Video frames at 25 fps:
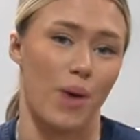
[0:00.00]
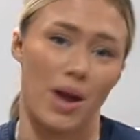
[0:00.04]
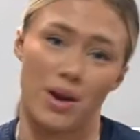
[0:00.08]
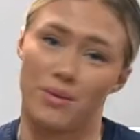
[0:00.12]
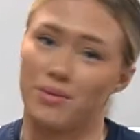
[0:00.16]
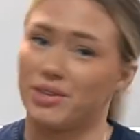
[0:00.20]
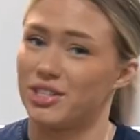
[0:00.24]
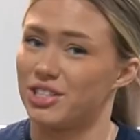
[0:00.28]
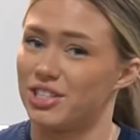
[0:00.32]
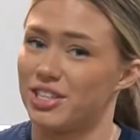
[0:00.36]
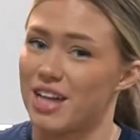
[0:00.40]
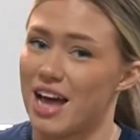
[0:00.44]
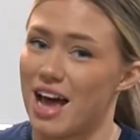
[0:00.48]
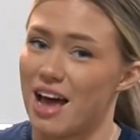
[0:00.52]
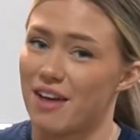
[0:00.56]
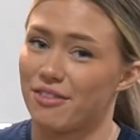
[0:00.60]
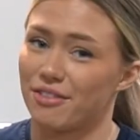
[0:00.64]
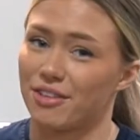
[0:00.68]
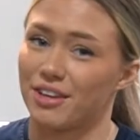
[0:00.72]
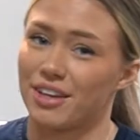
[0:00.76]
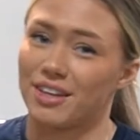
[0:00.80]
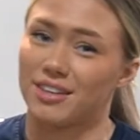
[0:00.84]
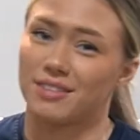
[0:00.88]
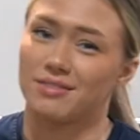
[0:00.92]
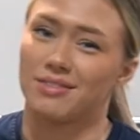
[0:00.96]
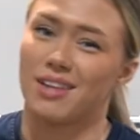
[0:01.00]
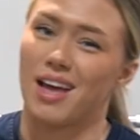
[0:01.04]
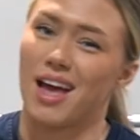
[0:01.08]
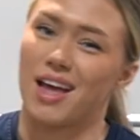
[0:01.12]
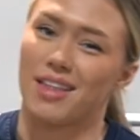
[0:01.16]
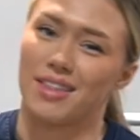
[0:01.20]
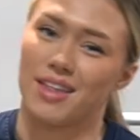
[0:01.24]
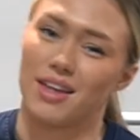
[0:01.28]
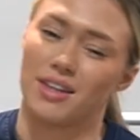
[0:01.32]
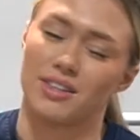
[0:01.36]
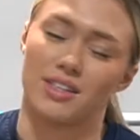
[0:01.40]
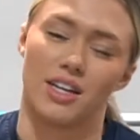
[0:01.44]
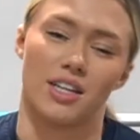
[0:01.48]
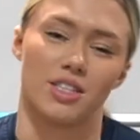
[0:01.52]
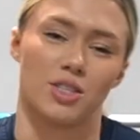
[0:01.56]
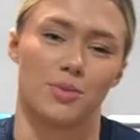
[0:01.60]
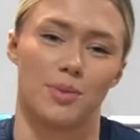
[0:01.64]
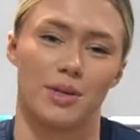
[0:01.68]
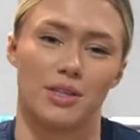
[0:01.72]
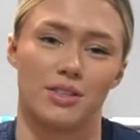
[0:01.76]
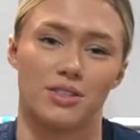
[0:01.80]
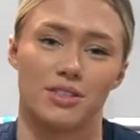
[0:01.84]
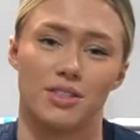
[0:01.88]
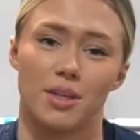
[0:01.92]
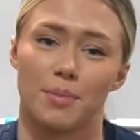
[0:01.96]
when we should have it, and then
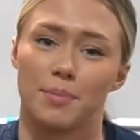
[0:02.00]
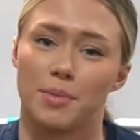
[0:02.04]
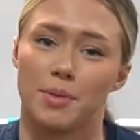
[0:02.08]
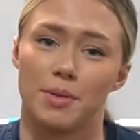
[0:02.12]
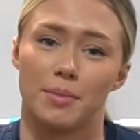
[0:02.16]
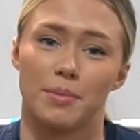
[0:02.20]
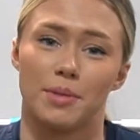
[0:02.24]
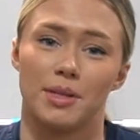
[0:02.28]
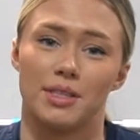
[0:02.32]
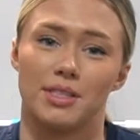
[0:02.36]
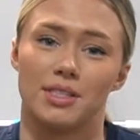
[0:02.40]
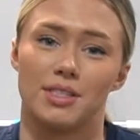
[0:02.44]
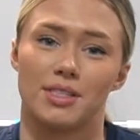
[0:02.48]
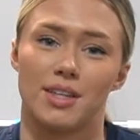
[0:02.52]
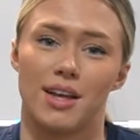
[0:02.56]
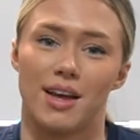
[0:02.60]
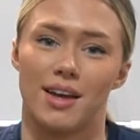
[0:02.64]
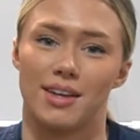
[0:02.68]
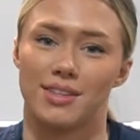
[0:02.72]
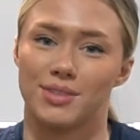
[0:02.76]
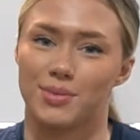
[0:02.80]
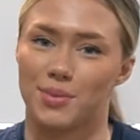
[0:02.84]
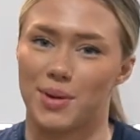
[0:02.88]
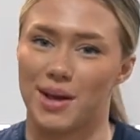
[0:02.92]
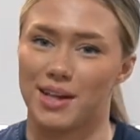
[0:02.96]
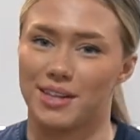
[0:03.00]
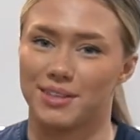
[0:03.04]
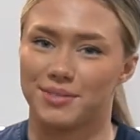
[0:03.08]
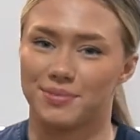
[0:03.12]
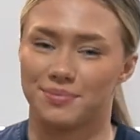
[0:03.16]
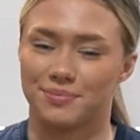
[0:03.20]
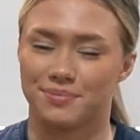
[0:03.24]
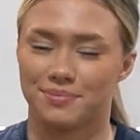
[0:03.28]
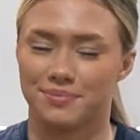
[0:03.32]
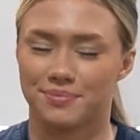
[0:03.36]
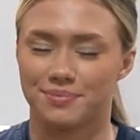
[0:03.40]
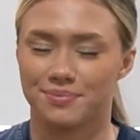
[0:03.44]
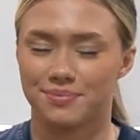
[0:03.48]
touch a bit on supplements as well.